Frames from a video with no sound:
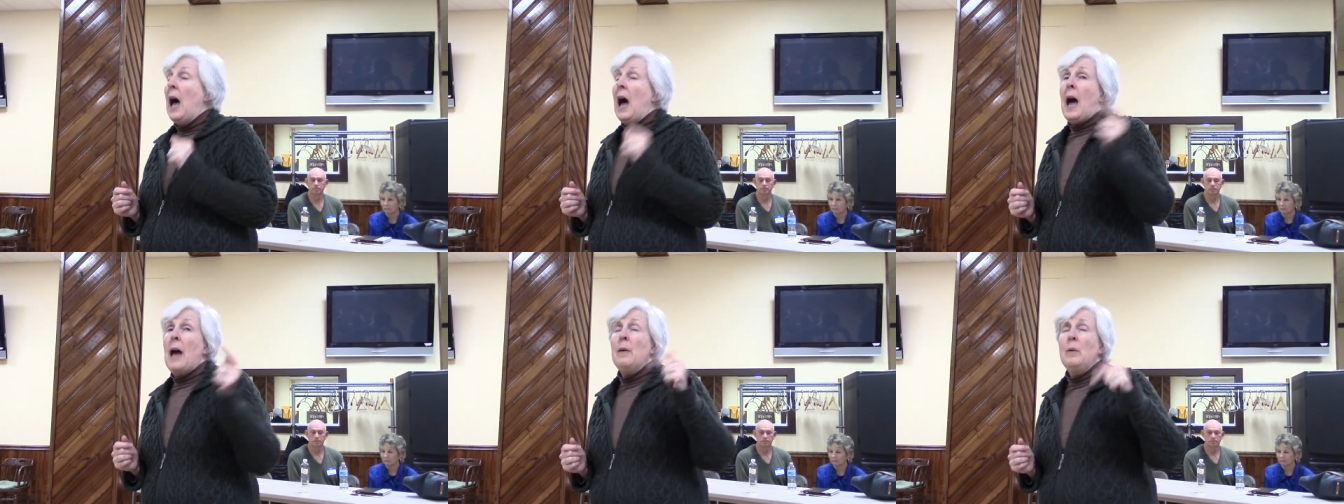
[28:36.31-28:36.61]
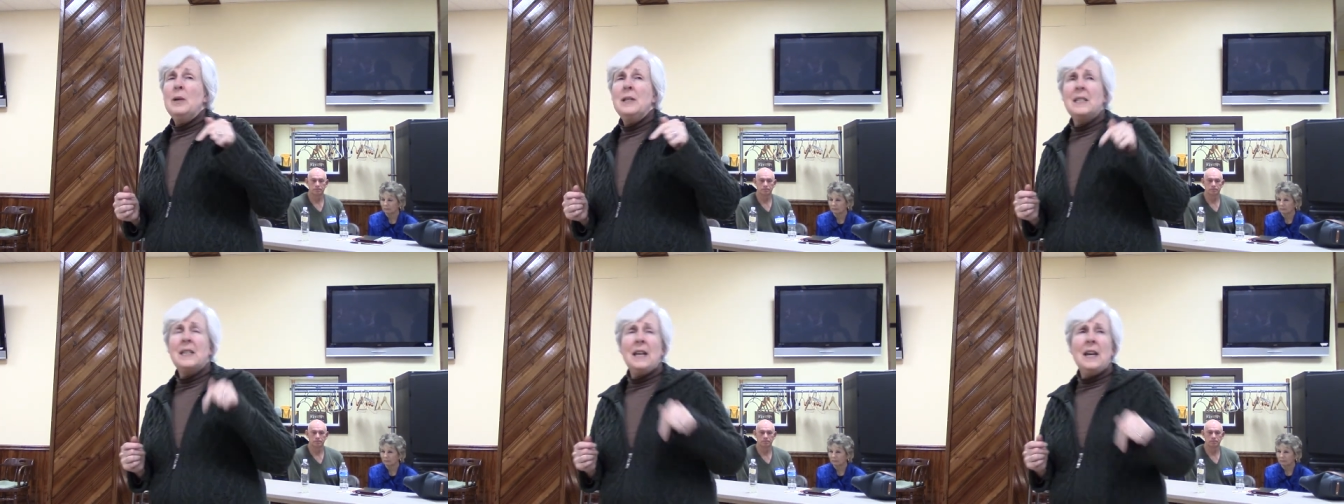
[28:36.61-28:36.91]
I
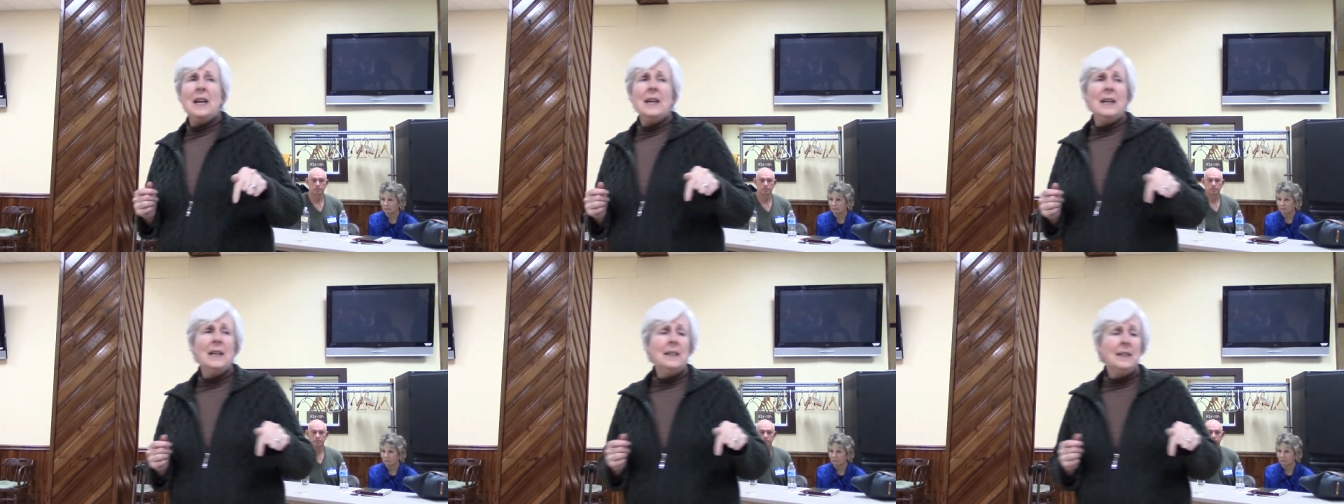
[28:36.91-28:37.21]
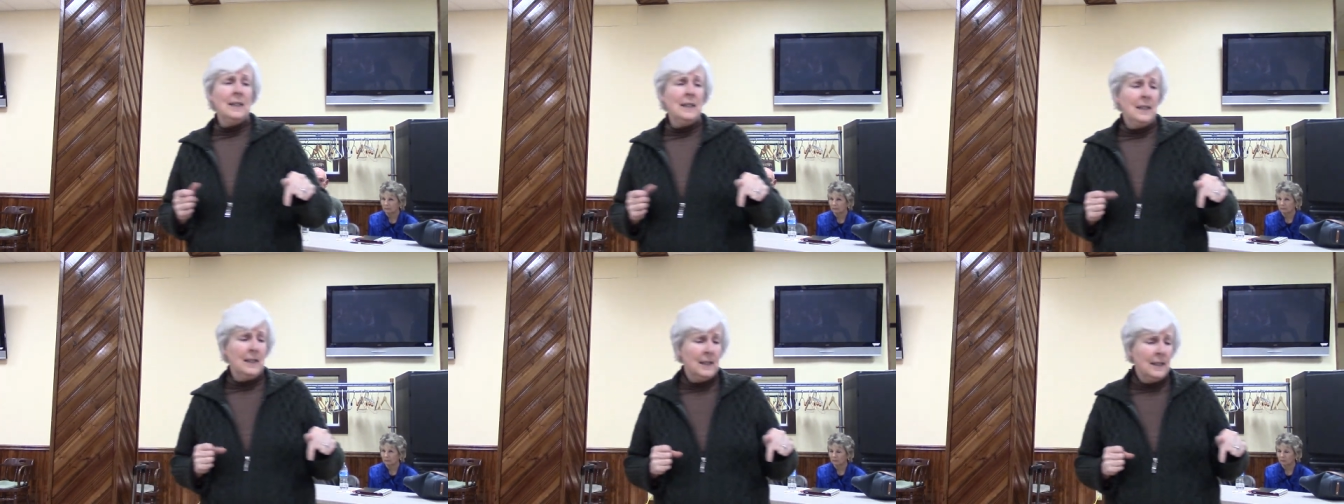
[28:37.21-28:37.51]
was
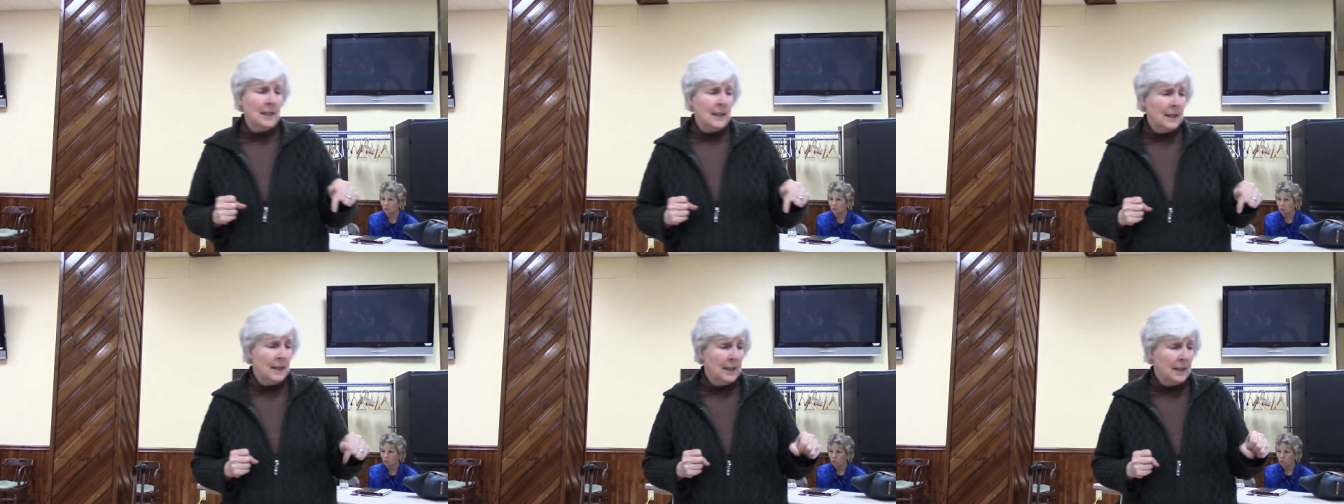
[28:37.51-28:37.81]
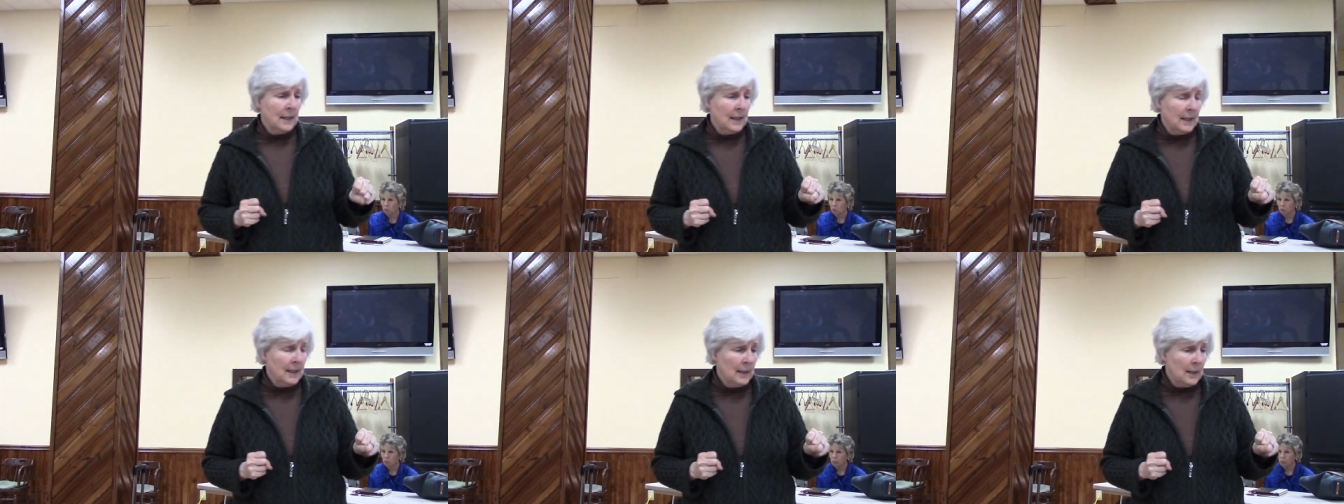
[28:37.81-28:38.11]
in,
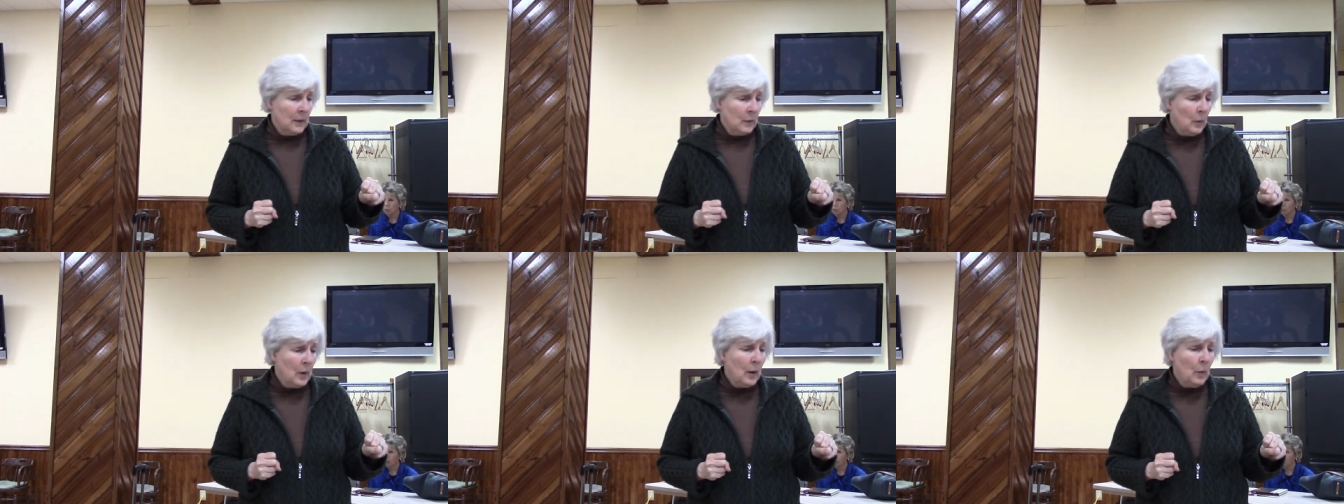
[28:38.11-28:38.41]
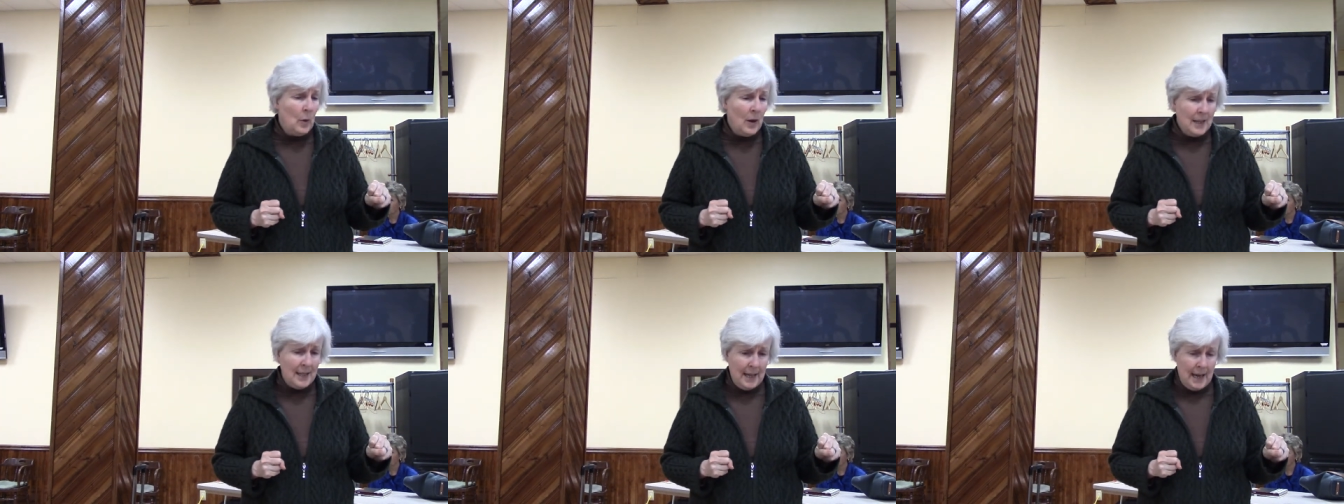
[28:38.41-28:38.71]
where
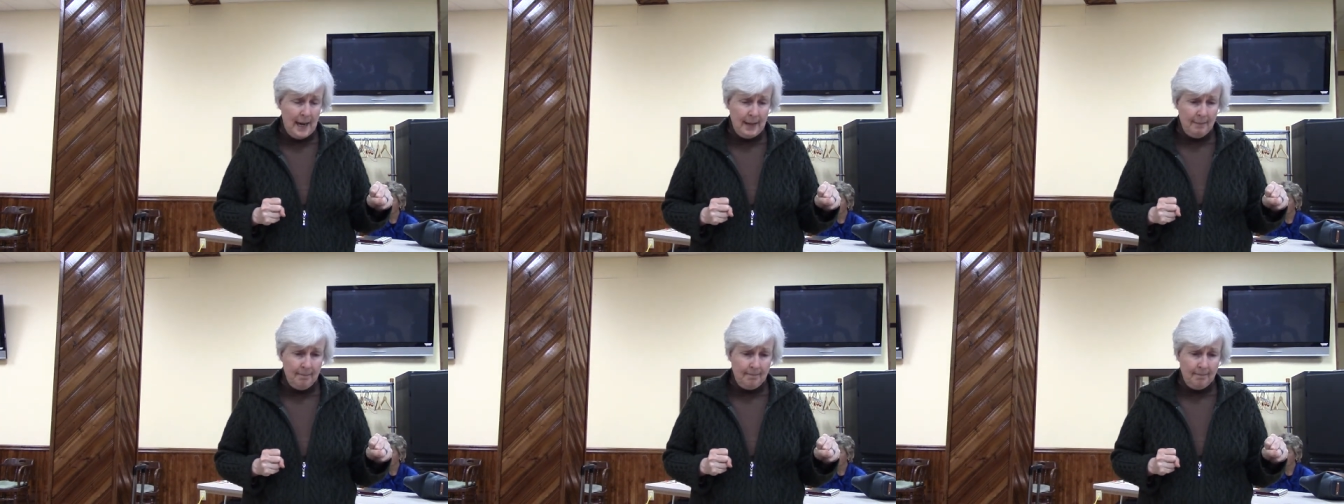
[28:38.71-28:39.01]
was I?